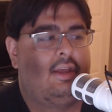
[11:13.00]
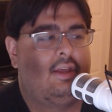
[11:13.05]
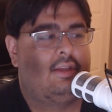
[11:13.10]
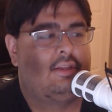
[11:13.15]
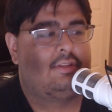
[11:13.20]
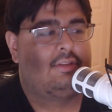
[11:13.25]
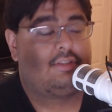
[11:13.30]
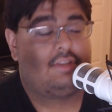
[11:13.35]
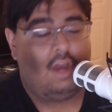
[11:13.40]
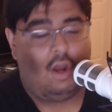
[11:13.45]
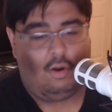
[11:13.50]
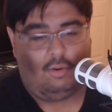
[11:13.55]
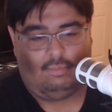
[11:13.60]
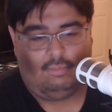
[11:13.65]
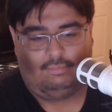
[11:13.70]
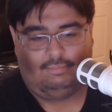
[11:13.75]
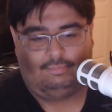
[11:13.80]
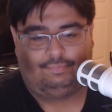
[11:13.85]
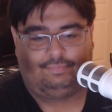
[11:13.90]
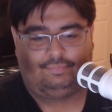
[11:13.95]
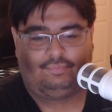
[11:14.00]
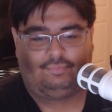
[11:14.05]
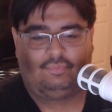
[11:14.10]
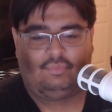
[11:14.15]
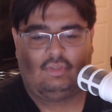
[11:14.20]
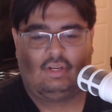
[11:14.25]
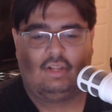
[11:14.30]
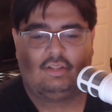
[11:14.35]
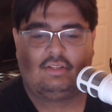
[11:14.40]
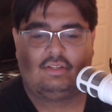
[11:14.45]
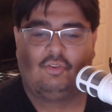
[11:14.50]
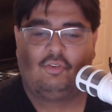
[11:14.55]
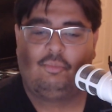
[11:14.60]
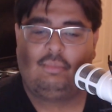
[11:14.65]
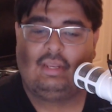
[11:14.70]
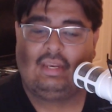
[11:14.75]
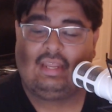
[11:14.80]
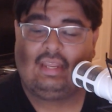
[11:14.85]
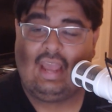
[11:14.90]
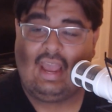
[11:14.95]
So, until we
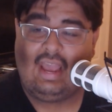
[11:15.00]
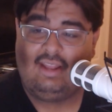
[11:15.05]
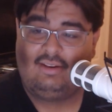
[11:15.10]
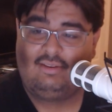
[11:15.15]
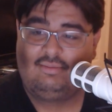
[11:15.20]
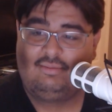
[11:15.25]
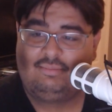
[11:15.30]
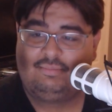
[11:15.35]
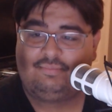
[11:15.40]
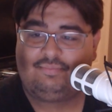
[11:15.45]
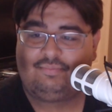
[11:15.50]
meet again,